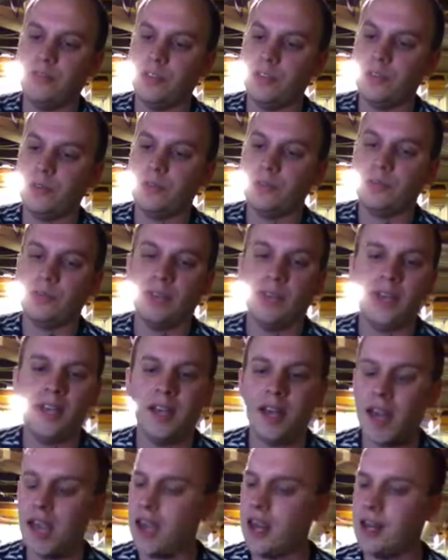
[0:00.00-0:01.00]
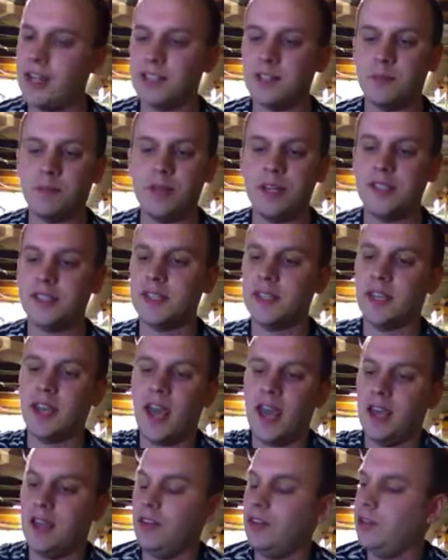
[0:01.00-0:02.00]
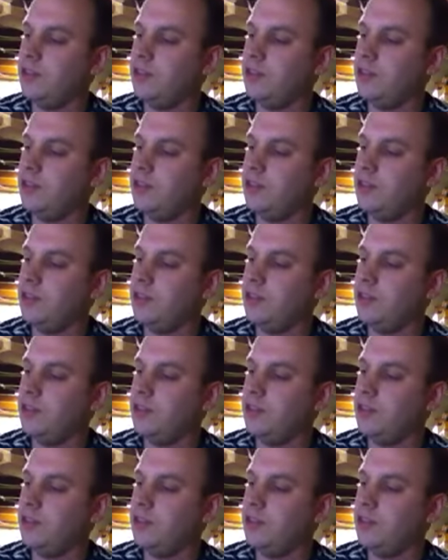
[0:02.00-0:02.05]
view, and it's a piece of cake.